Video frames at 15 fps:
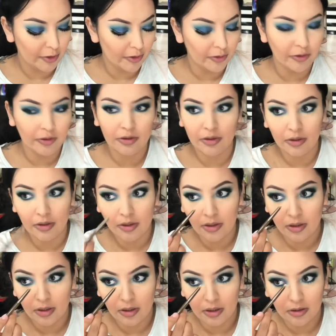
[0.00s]
Pearl.
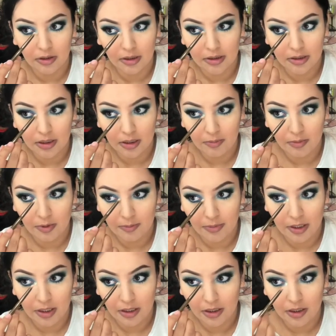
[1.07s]
And that's going to be
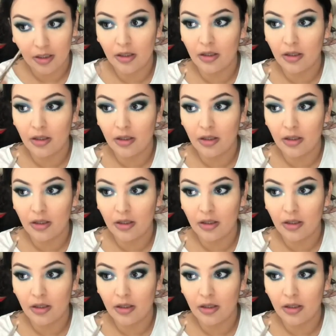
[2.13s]
my